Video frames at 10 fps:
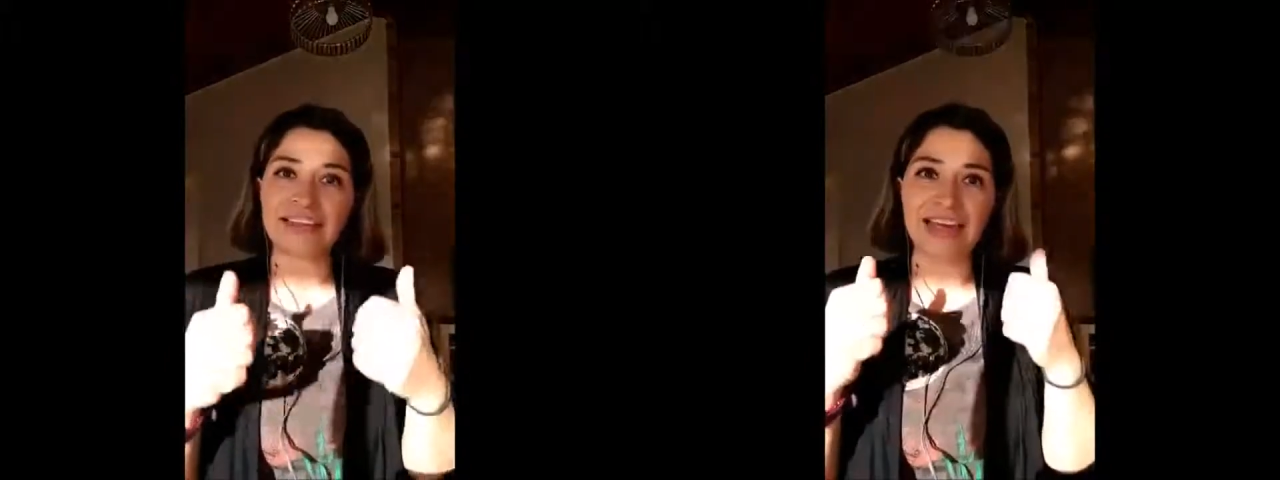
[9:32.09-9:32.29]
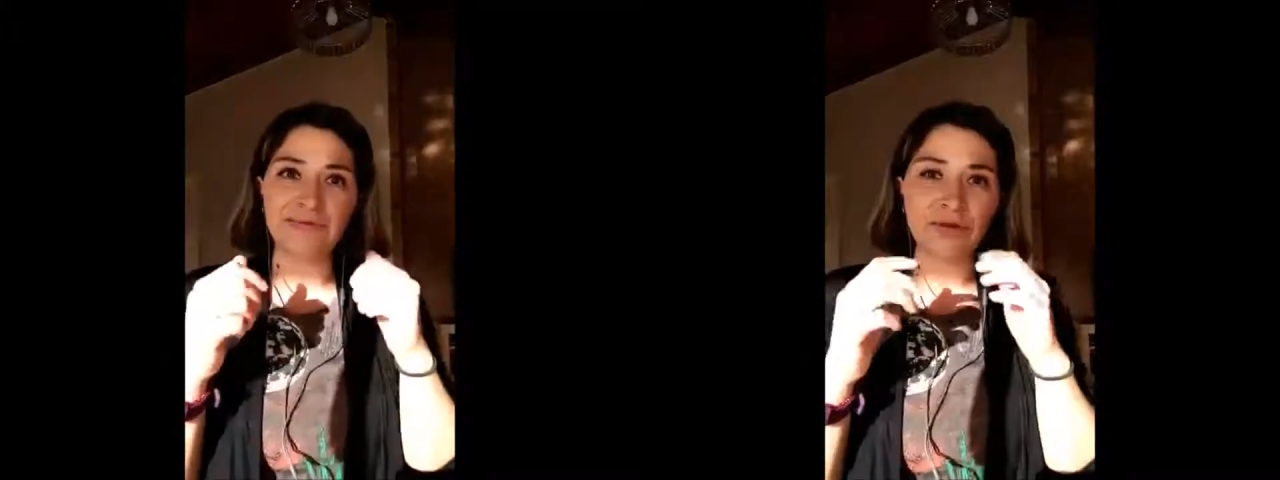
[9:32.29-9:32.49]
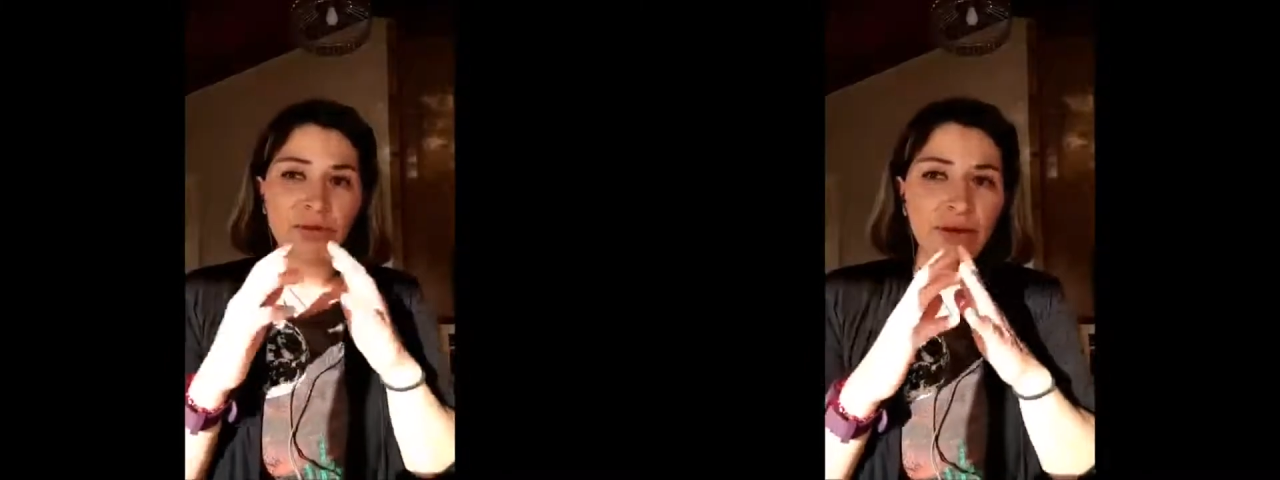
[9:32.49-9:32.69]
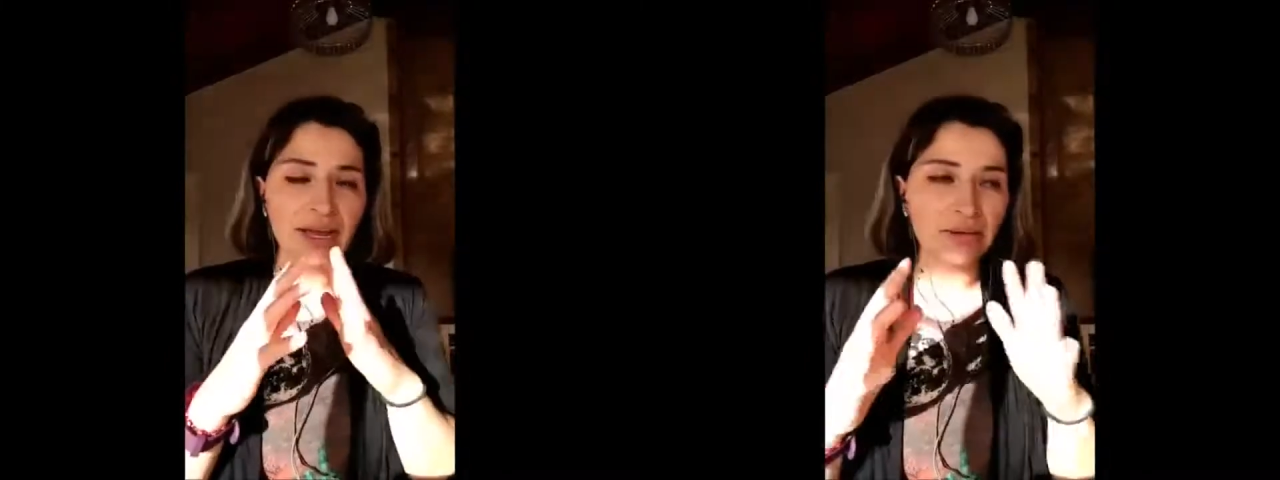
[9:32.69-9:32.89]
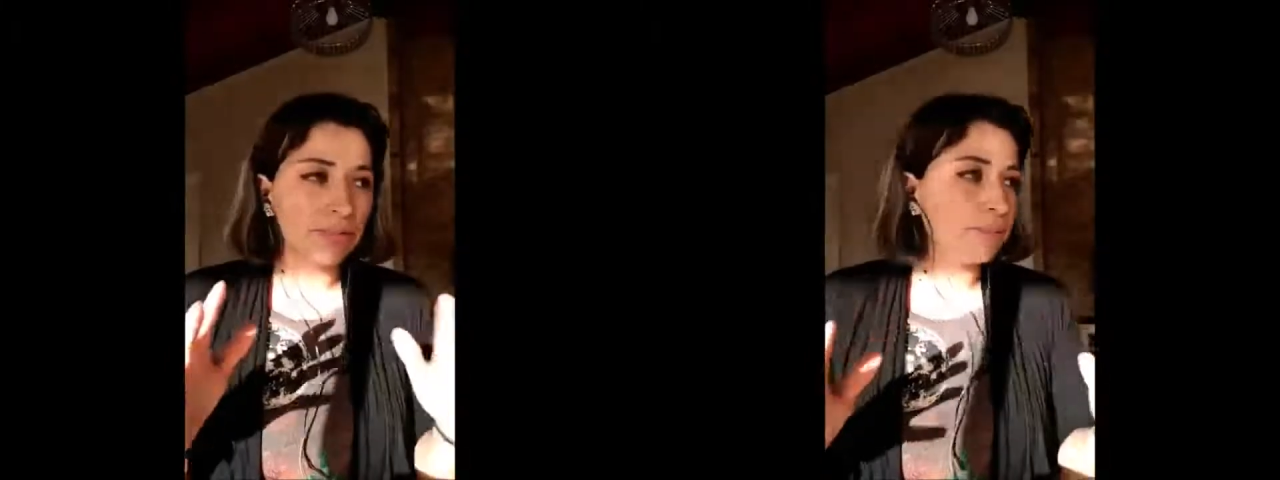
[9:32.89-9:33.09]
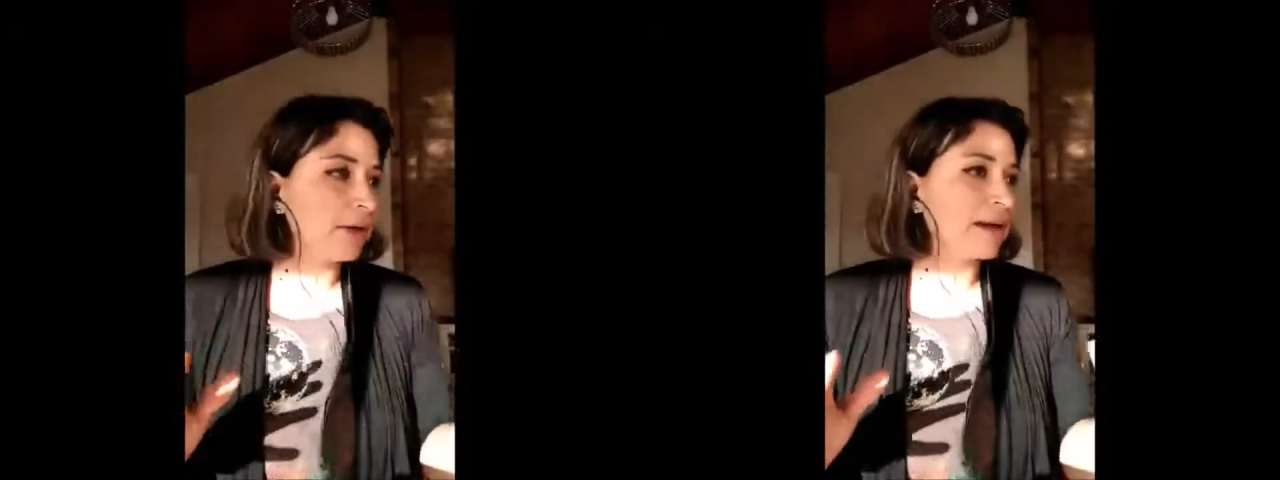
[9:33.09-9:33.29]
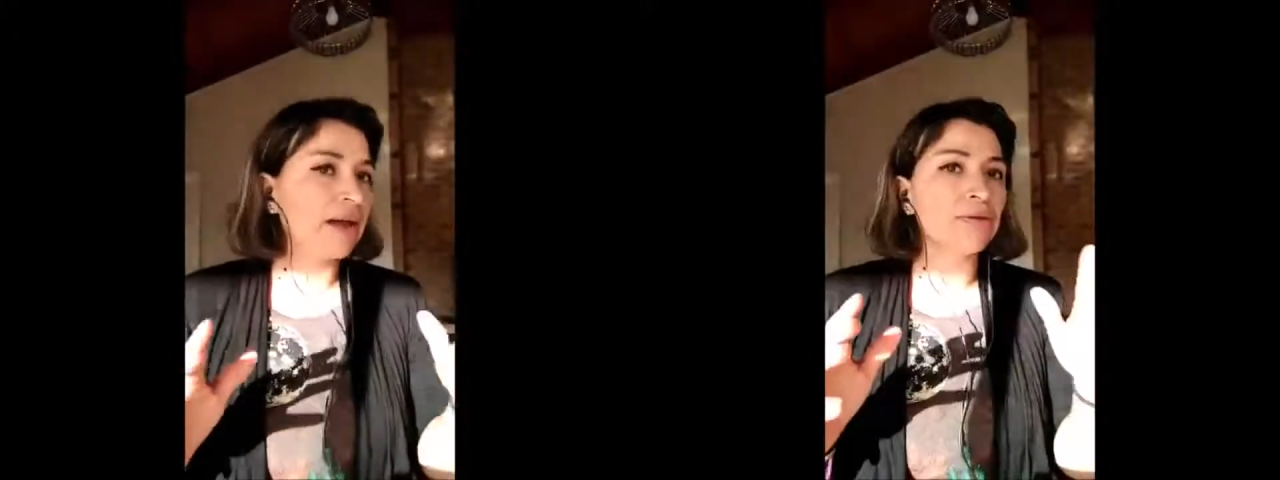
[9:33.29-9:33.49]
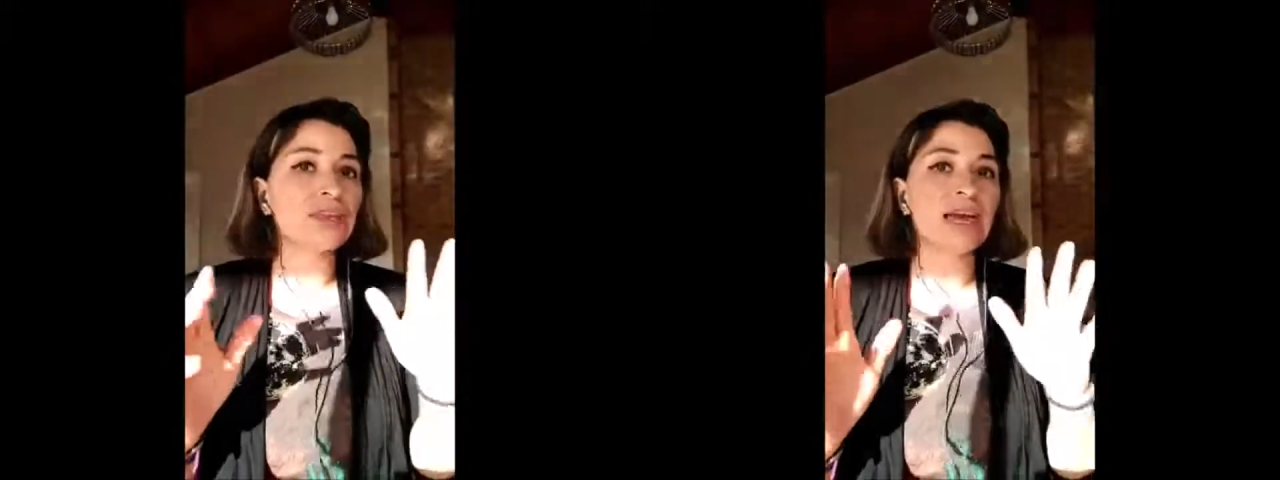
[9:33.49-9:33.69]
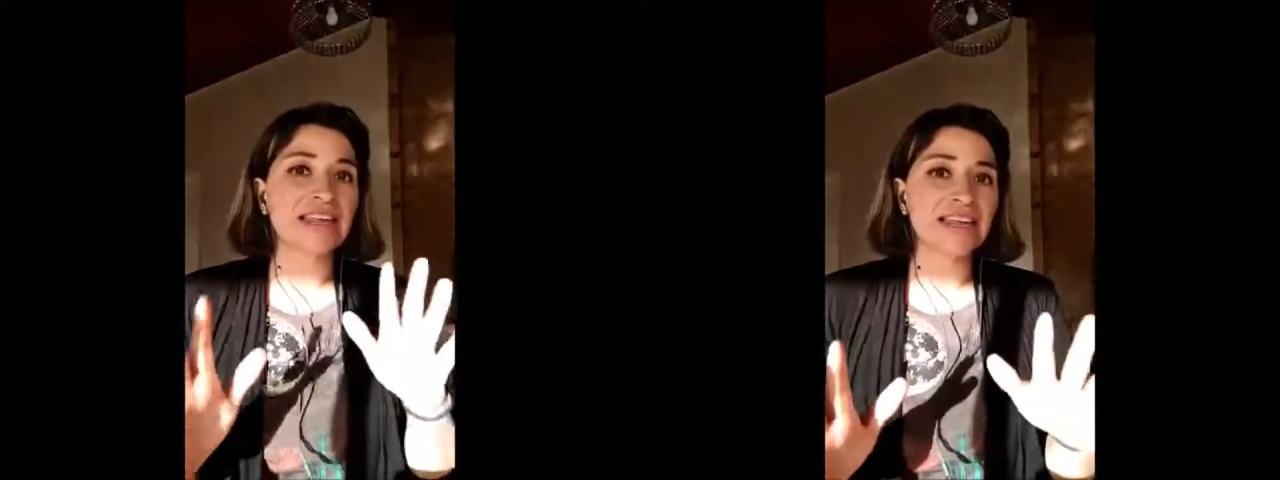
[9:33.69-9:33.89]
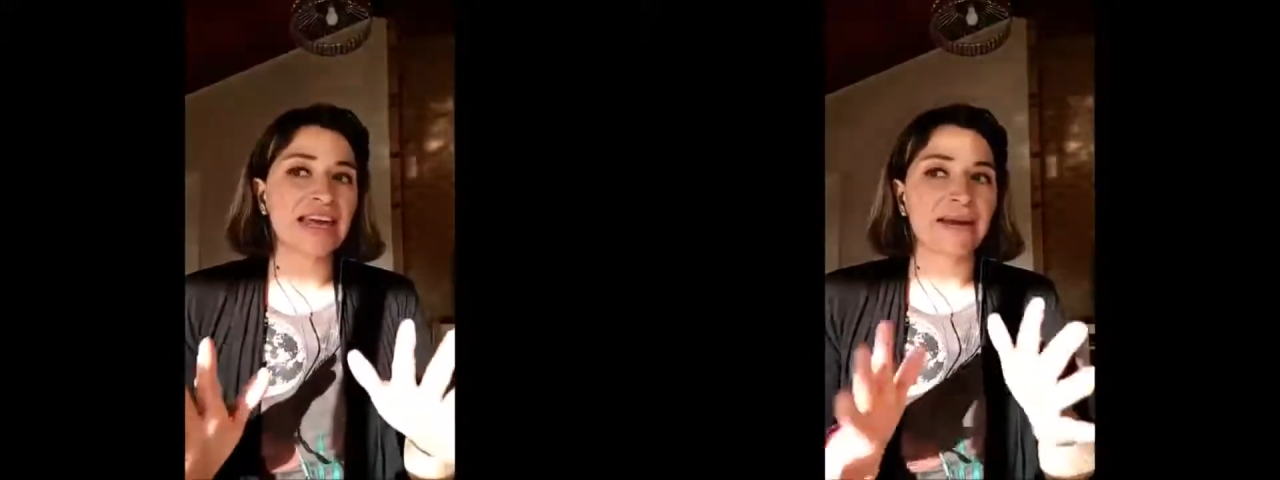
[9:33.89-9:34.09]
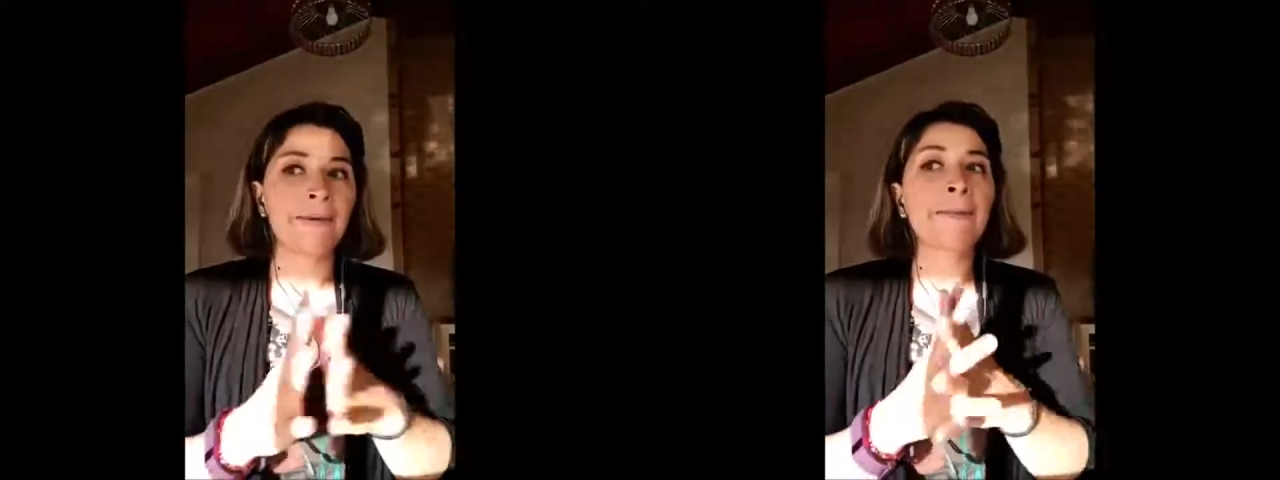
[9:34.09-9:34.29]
If you cannot put a couch, a chair.